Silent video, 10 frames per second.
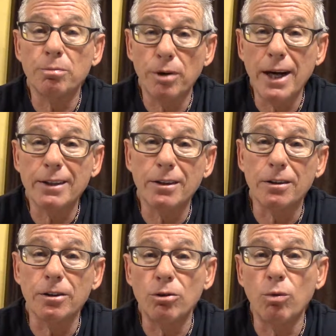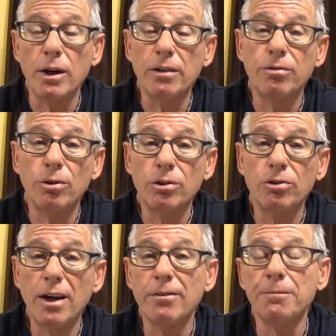practically
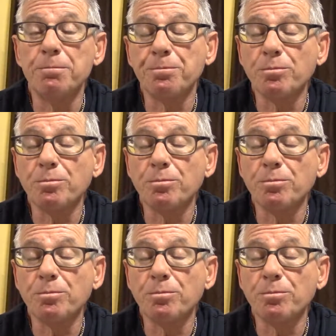24/7